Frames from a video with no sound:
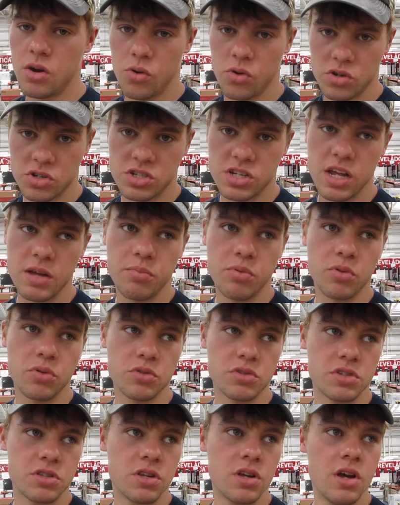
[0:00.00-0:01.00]
or
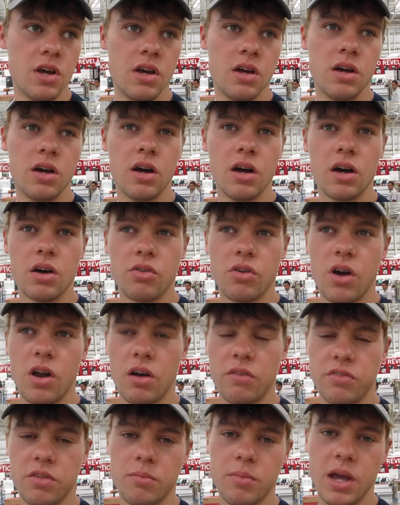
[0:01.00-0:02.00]
Staples, right
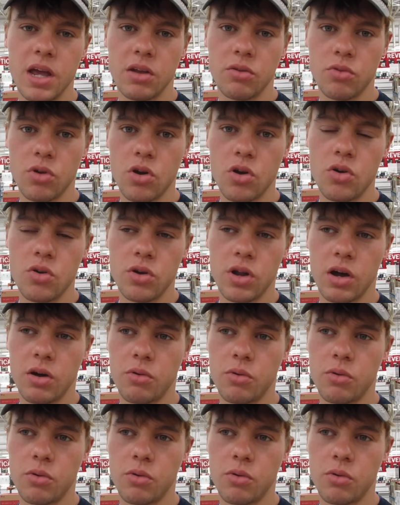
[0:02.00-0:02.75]
off the main road.